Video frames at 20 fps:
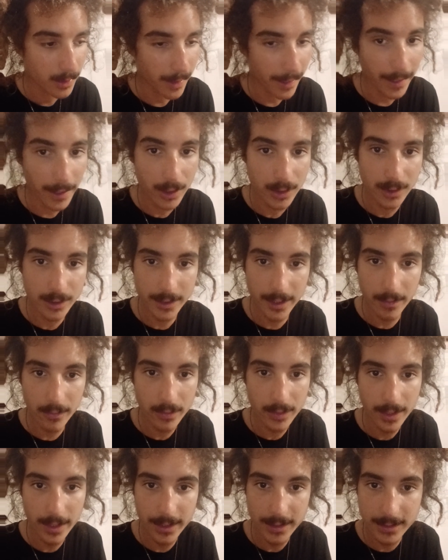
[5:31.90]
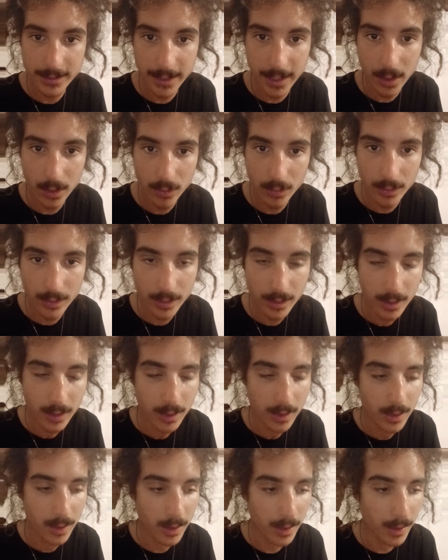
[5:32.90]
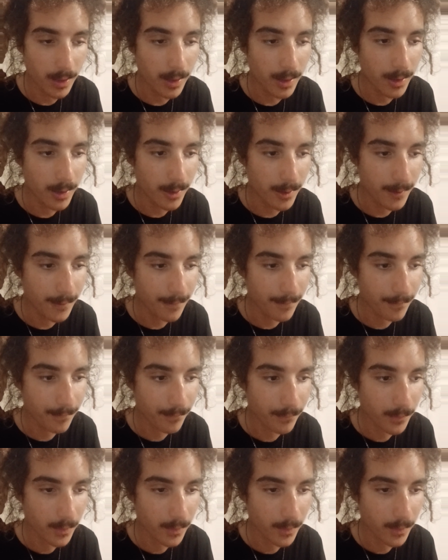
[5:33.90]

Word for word: energy everything is sound um